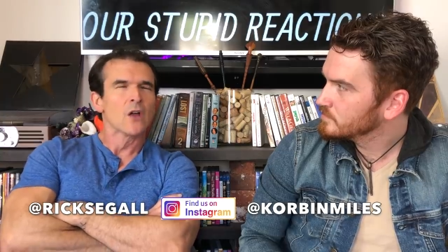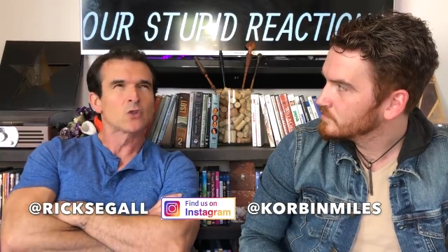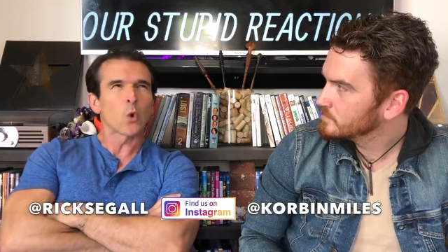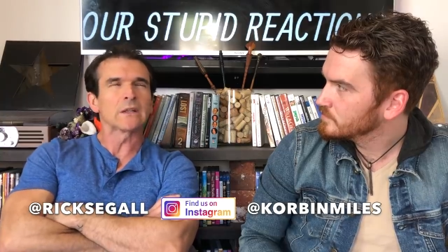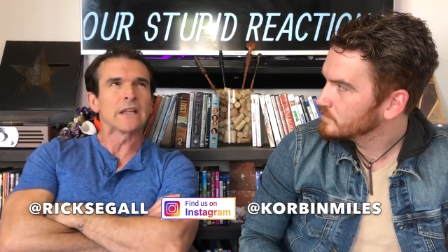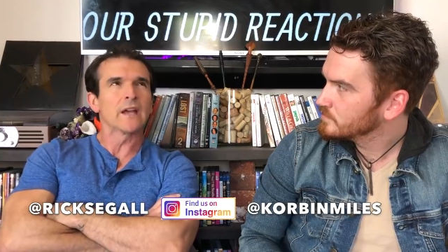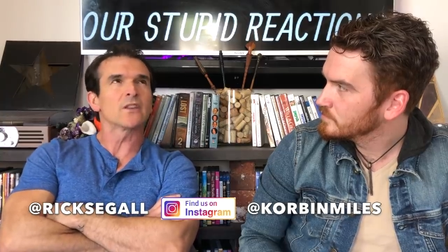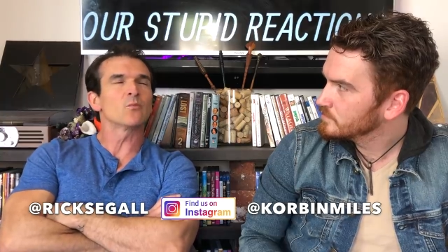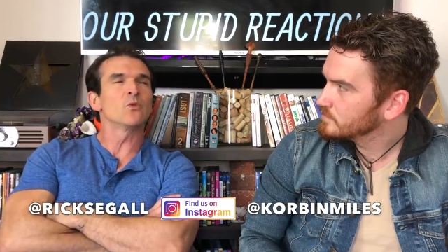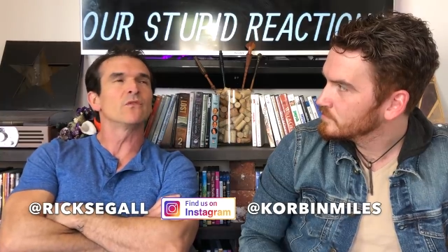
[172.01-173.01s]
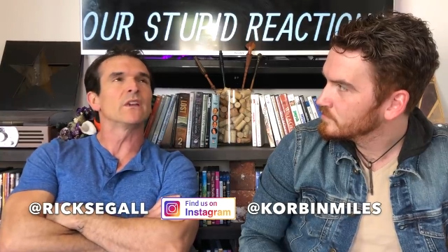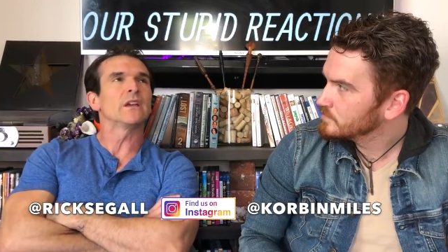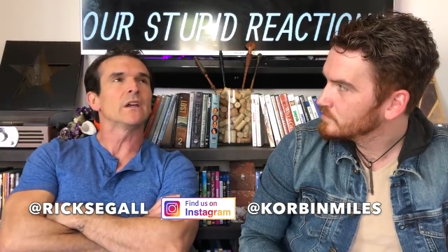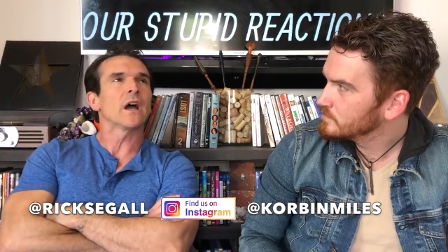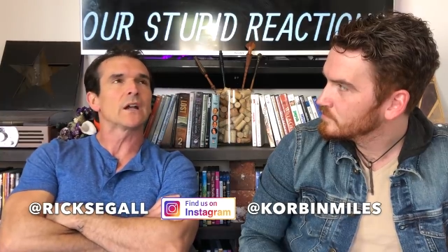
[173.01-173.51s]
Speaker 1: toward the end of the
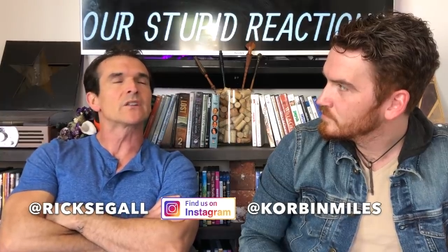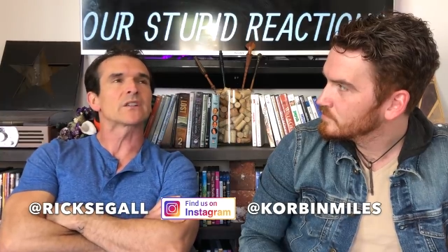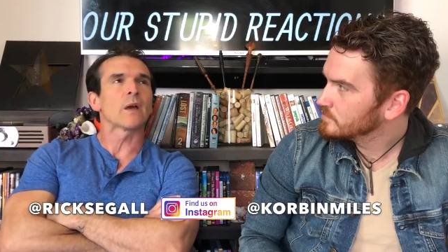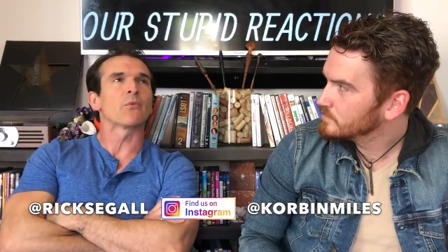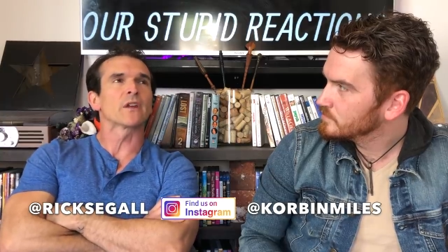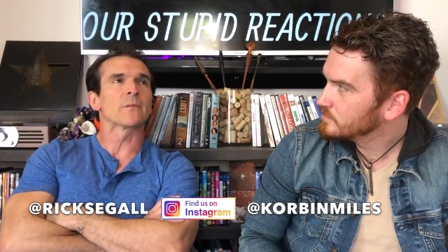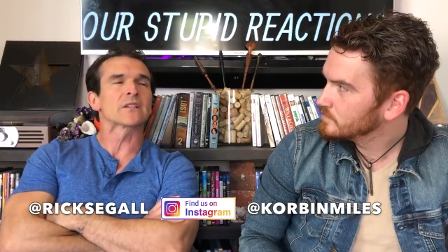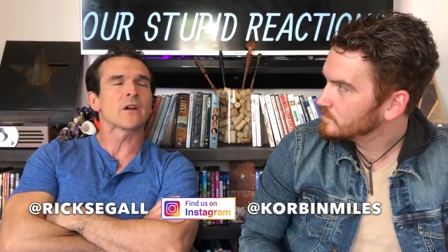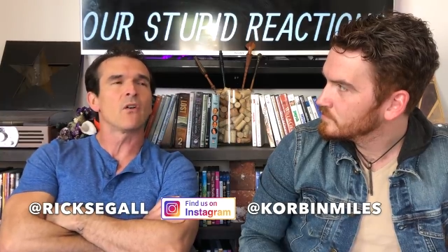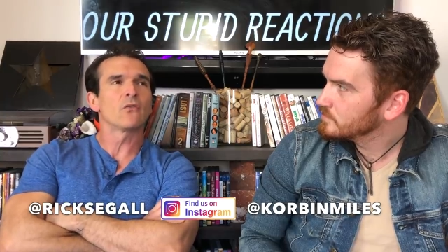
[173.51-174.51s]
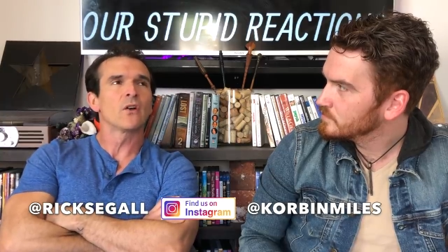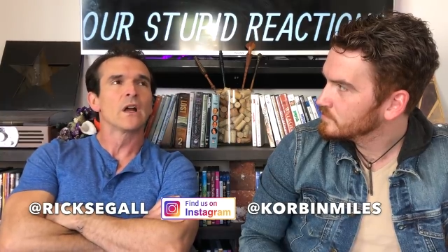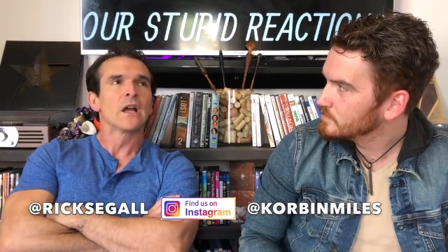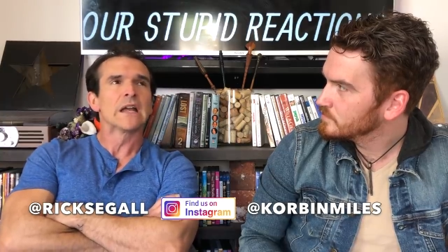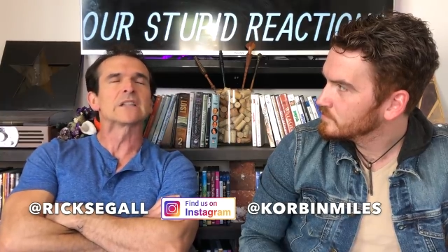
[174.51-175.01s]
movie, I just kept thinking to myself,
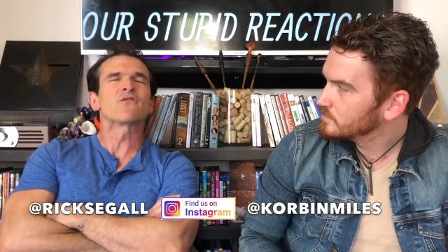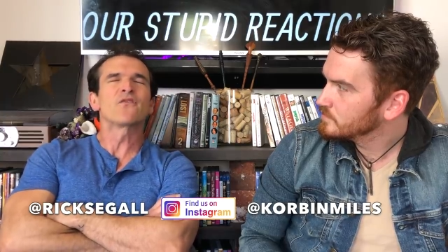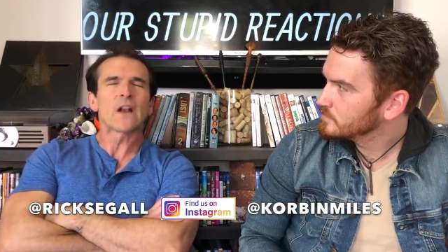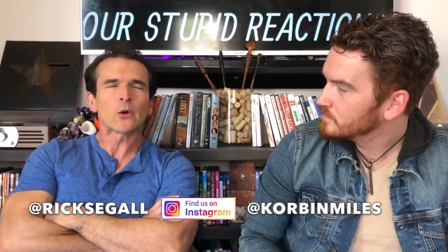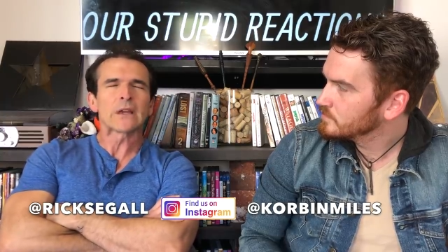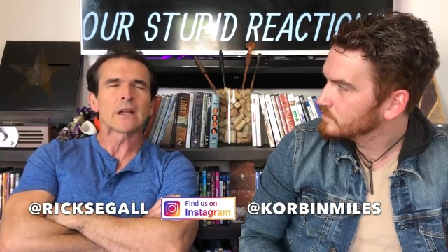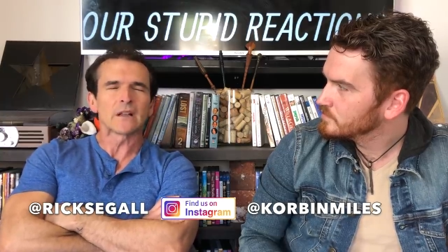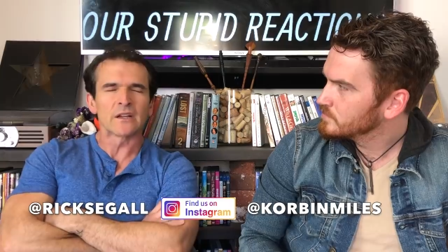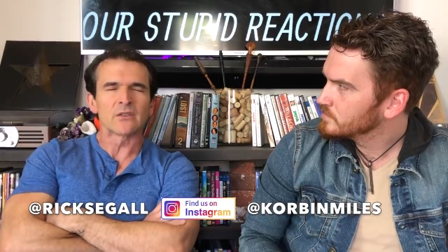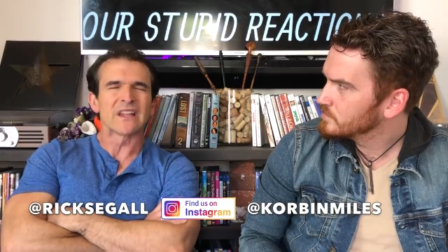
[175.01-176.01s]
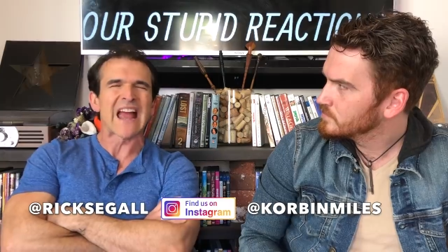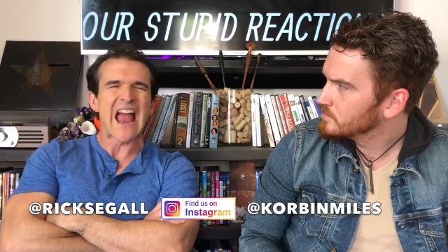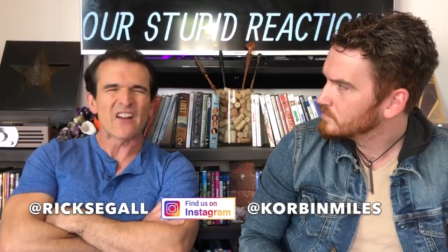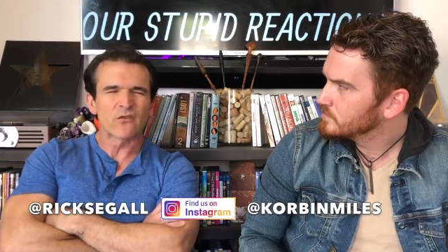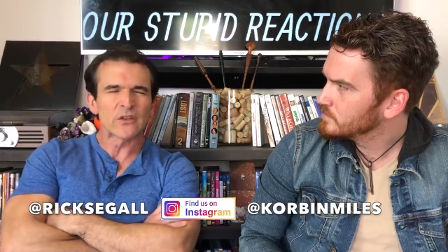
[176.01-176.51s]
it's very clear that
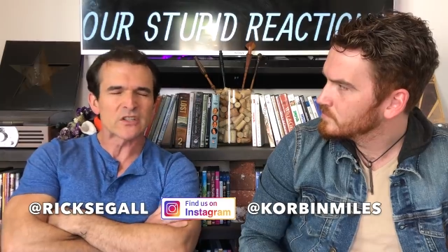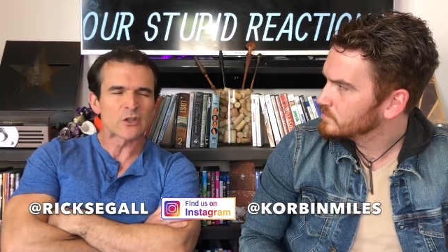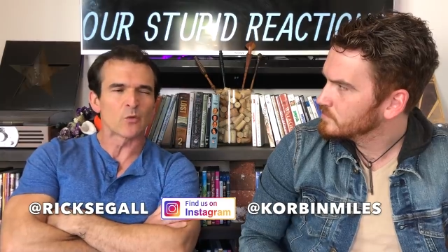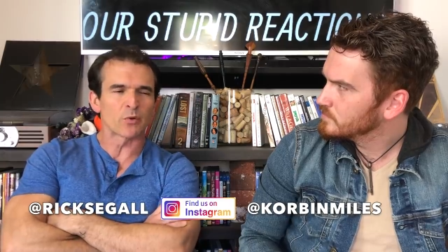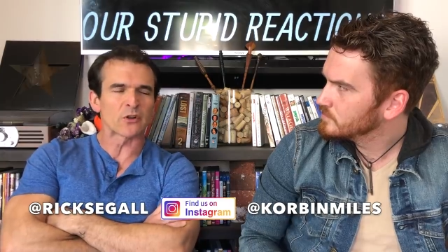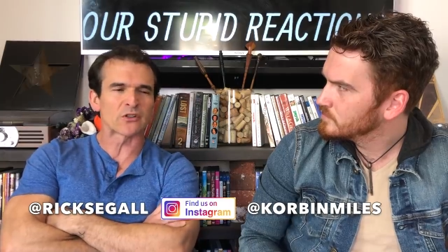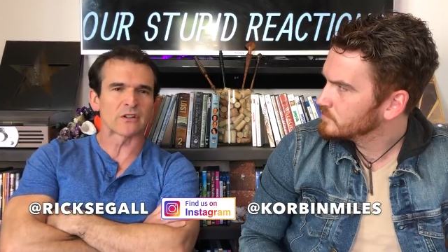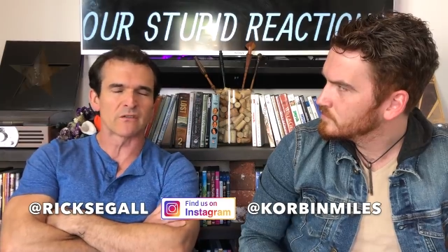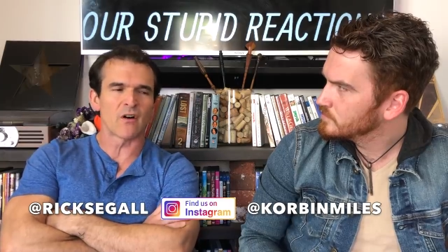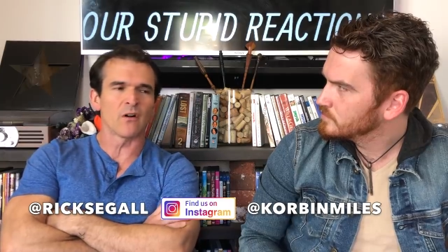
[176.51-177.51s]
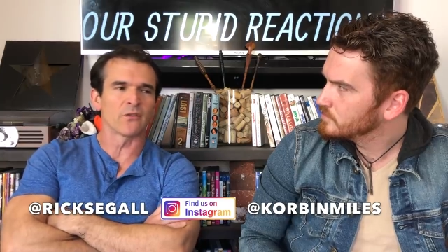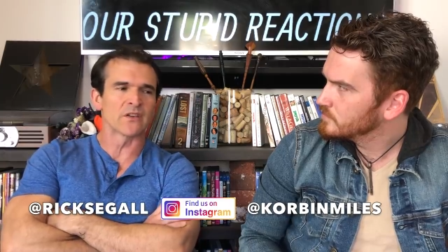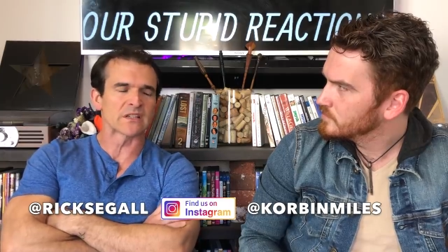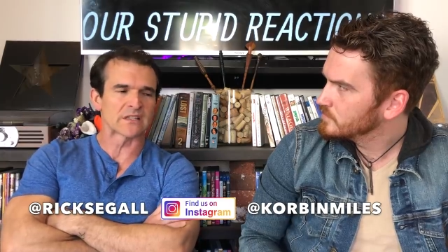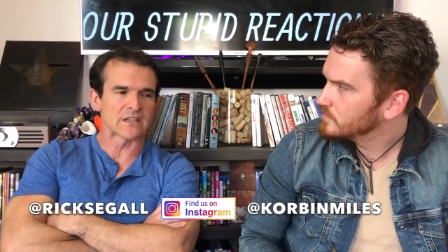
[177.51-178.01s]
every single person involved
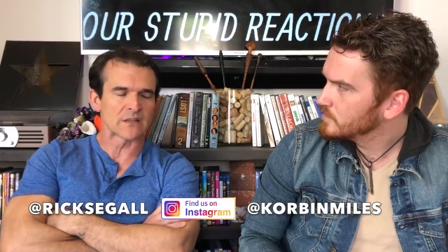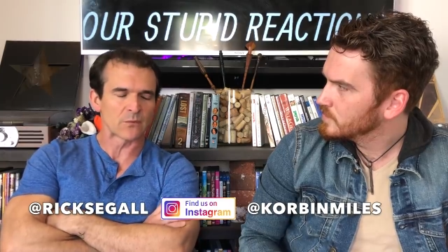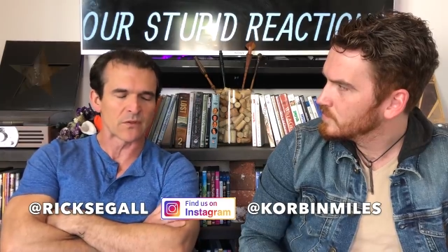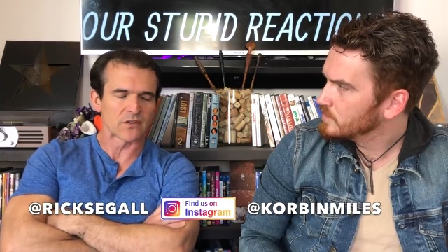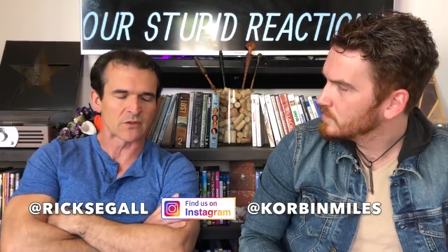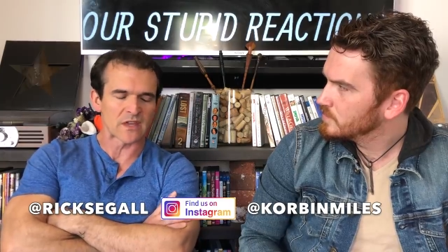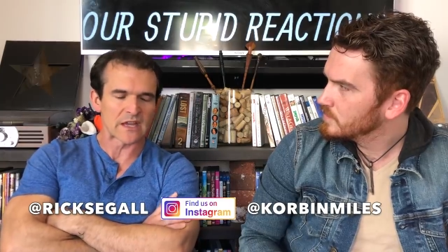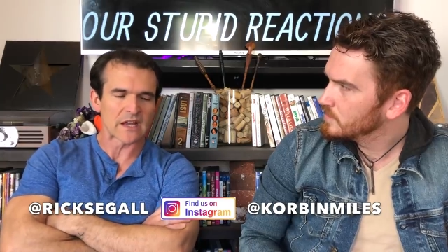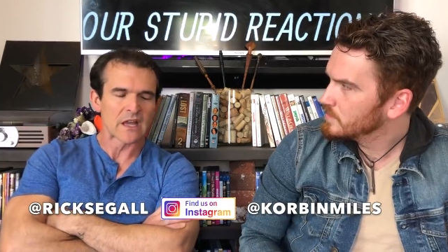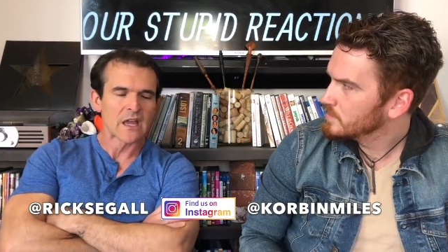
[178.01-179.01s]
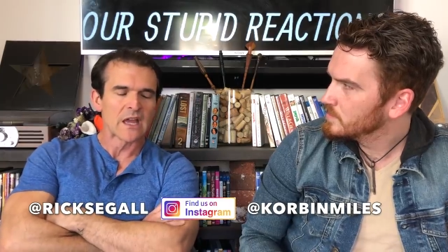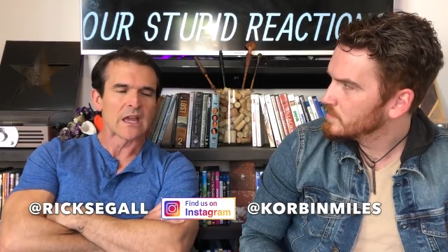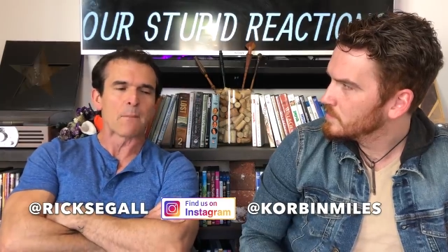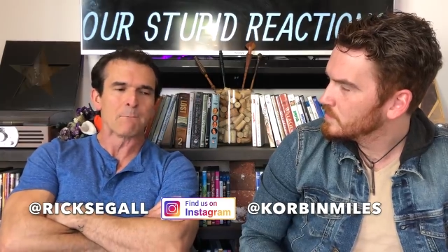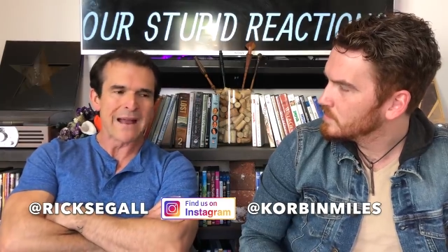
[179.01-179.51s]
this uh, with this thing,
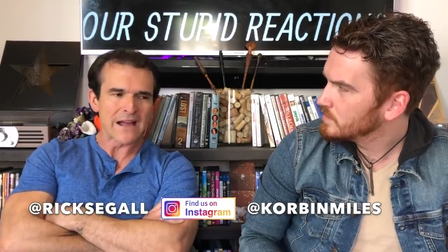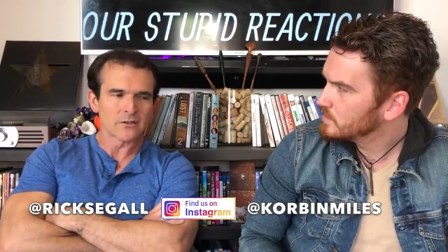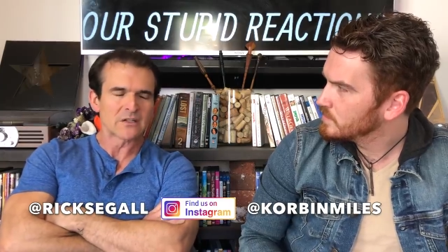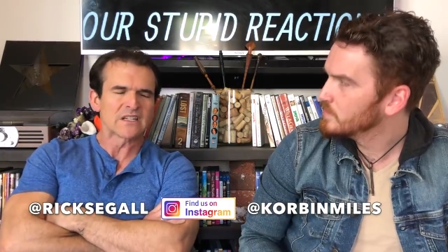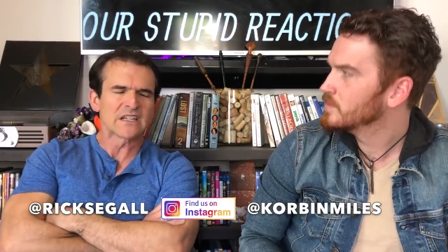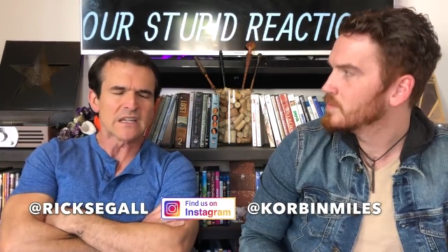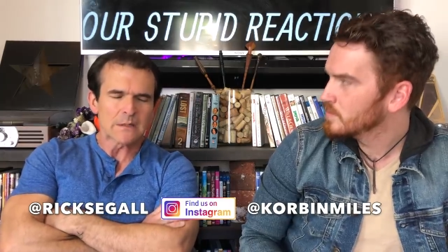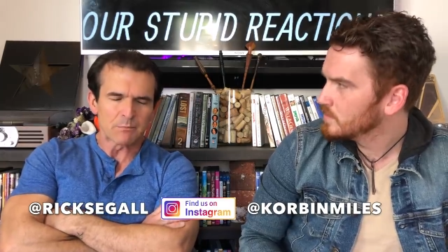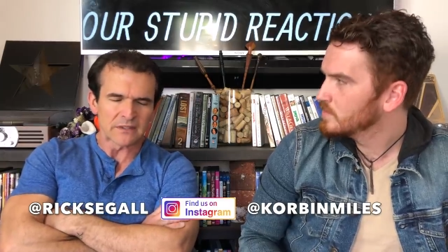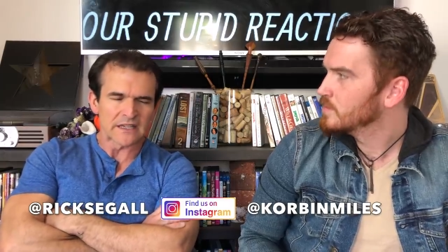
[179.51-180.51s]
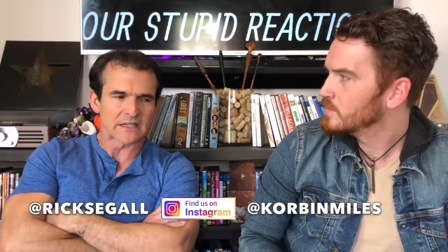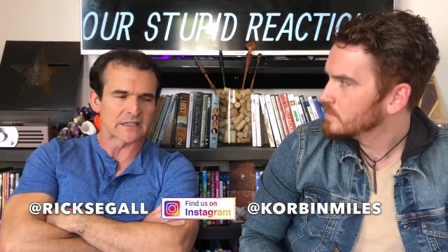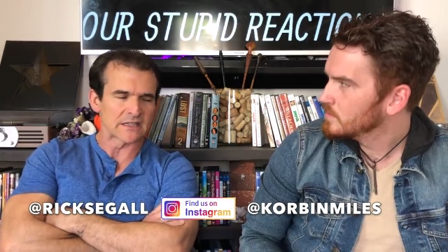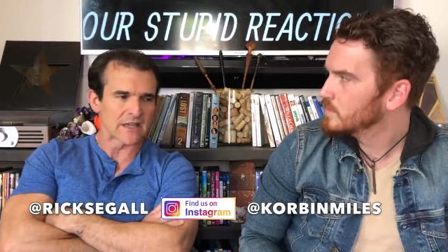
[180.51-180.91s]
it mattered deeply to